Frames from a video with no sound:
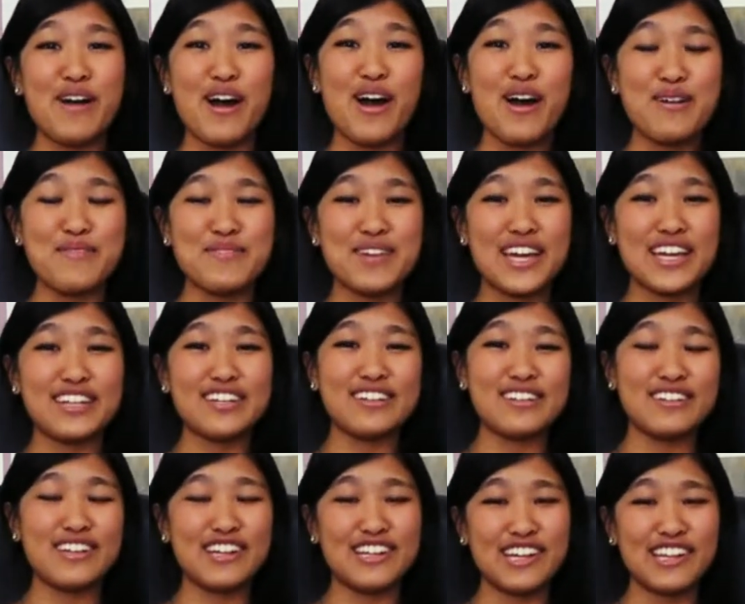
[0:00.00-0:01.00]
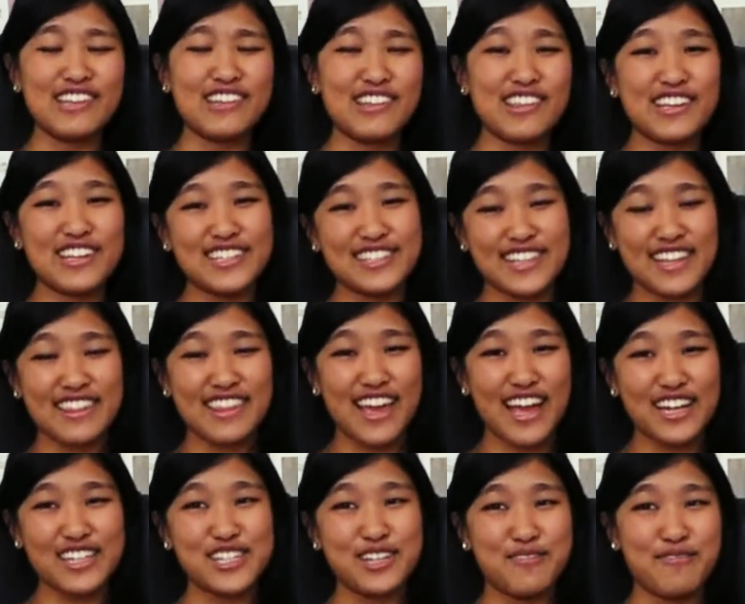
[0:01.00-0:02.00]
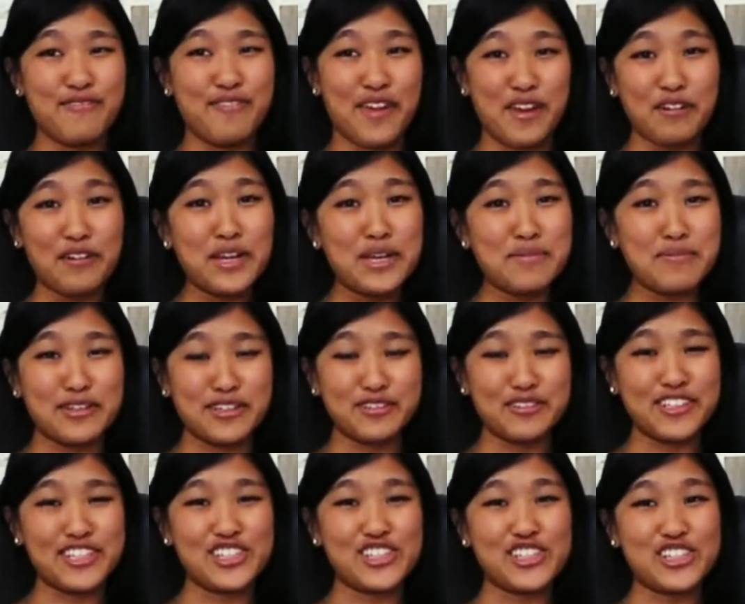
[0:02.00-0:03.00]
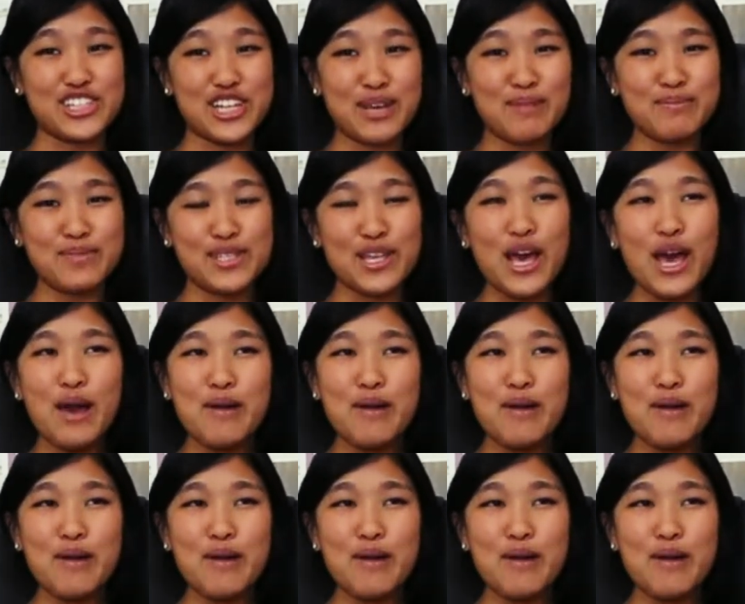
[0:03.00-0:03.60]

and another thing is that they actually vary between ships.